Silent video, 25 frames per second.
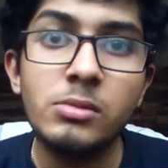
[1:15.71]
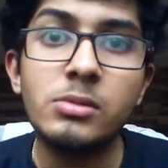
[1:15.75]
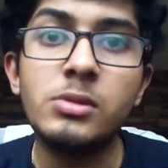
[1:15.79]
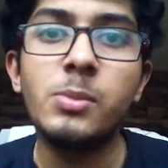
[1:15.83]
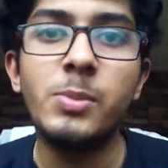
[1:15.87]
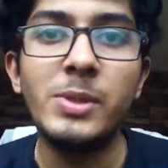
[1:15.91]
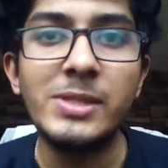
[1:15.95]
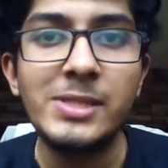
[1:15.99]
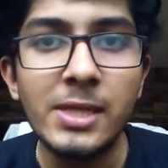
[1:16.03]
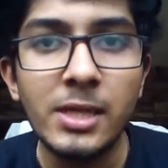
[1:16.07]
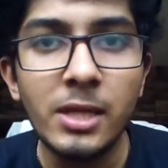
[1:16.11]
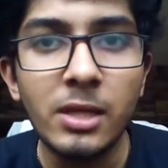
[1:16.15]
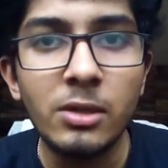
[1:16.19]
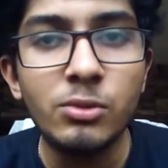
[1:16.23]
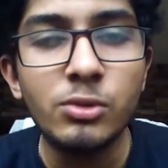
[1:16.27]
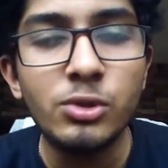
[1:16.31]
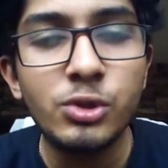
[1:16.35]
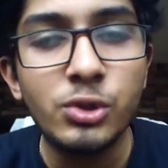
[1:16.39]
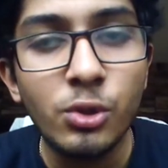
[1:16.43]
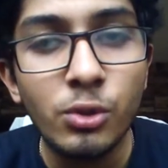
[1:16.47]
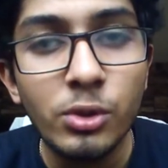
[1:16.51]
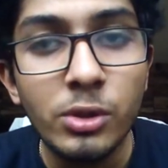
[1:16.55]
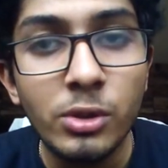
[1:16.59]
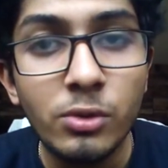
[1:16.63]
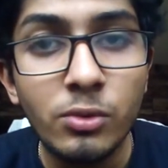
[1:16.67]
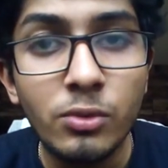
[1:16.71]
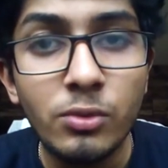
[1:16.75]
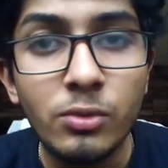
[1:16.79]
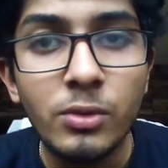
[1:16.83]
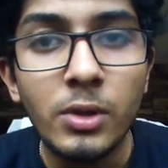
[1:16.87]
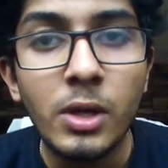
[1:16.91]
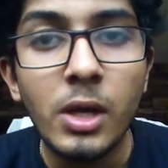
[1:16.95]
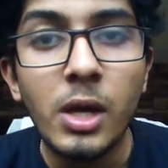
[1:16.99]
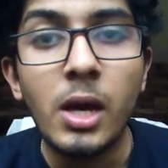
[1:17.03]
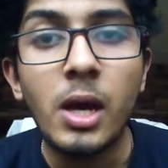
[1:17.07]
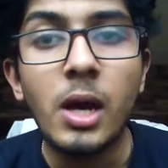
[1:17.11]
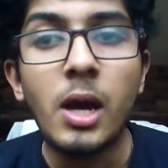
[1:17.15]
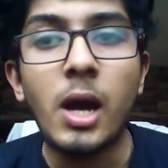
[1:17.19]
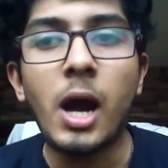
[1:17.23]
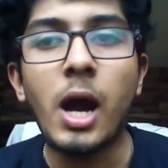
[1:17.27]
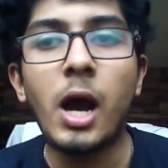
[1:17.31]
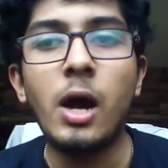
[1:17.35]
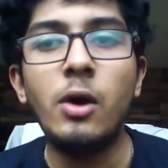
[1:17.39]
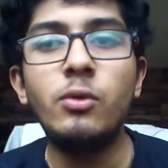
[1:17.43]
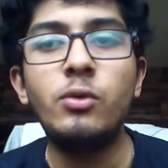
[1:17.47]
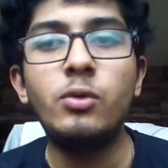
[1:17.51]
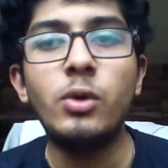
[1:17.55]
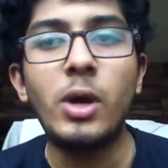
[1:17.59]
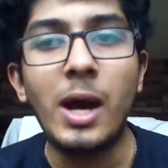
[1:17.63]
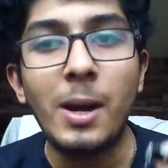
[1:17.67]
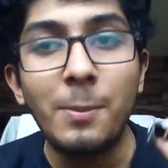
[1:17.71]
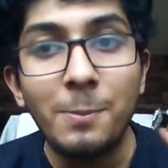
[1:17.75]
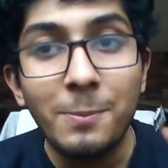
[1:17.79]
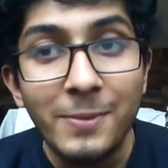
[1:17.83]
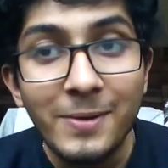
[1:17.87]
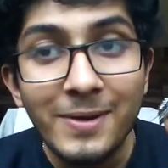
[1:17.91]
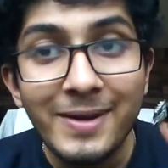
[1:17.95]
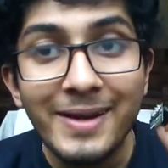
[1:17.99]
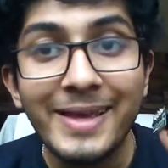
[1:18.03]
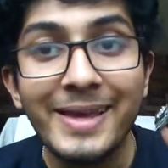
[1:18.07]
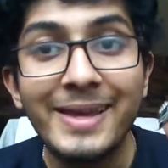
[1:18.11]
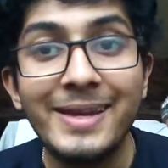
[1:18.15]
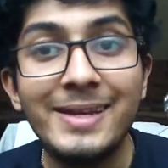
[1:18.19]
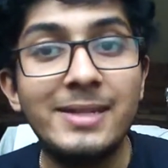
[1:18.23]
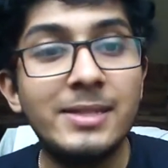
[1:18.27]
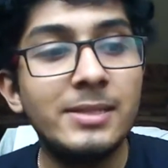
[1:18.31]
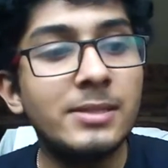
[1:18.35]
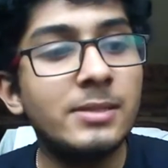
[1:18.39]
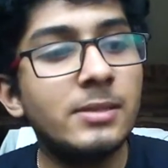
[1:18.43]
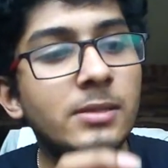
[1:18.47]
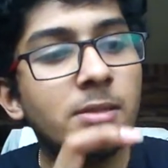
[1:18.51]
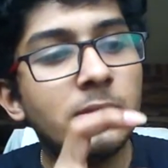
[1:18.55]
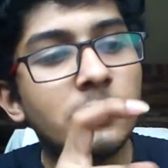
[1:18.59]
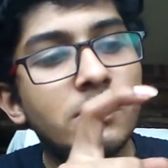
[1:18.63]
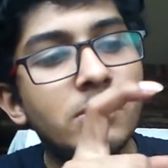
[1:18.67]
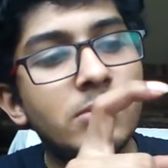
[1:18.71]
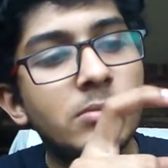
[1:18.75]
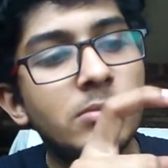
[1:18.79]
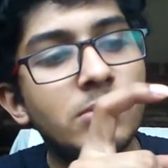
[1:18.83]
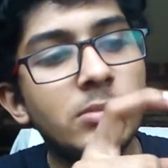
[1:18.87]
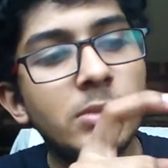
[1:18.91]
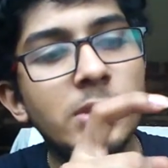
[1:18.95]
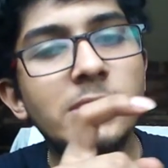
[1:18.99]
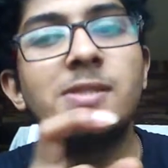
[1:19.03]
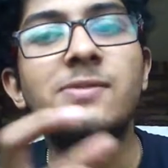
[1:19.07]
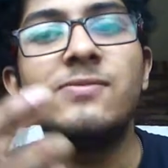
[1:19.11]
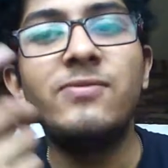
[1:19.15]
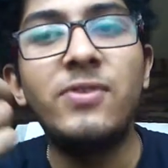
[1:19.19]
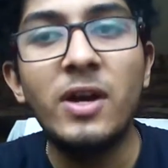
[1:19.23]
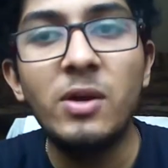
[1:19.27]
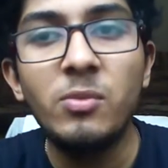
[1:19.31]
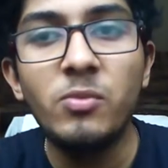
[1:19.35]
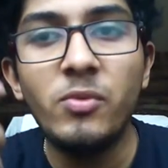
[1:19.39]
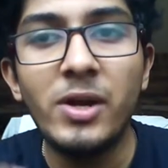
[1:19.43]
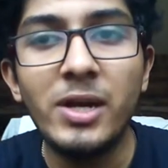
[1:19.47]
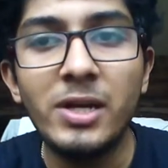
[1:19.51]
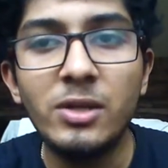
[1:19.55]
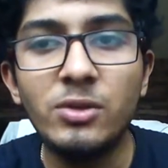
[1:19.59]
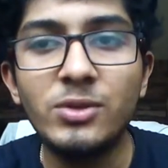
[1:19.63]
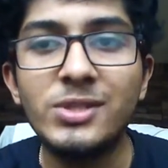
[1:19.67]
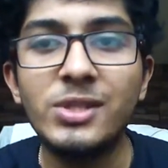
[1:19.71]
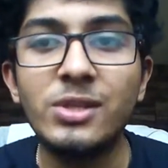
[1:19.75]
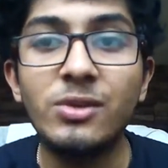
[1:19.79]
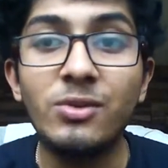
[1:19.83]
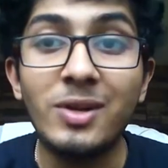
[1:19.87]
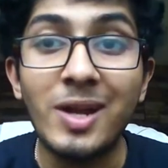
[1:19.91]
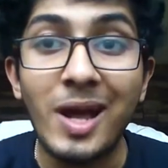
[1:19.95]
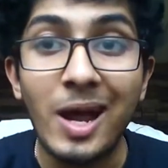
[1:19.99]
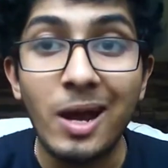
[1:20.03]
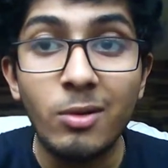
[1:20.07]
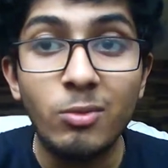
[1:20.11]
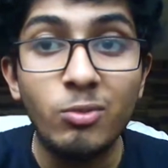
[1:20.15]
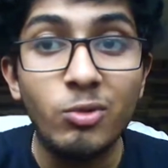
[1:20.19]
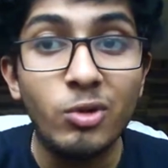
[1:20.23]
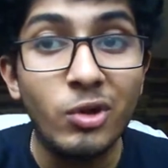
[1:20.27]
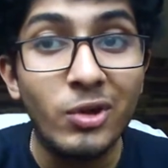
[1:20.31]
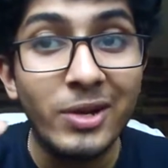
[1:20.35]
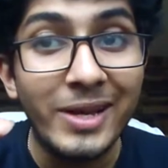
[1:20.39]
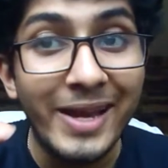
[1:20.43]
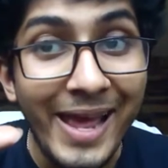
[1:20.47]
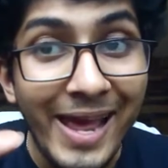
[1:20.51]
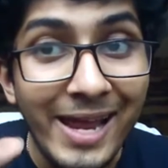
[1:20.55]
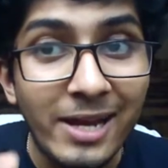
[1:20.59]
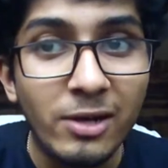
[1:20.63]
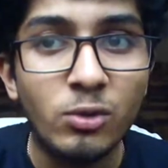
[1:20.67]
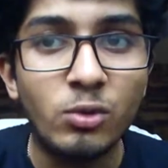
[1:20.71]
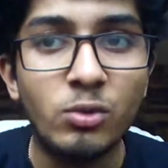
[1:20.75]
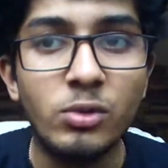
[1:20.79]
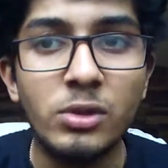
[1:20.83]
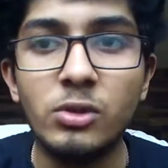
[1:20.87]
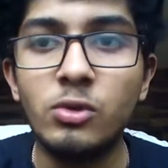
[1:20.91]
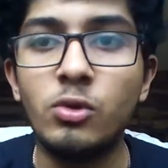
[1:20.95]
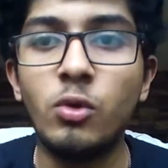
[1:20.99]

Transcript: So basically I will show you how to upgrade this firmware using your Arduino Nano.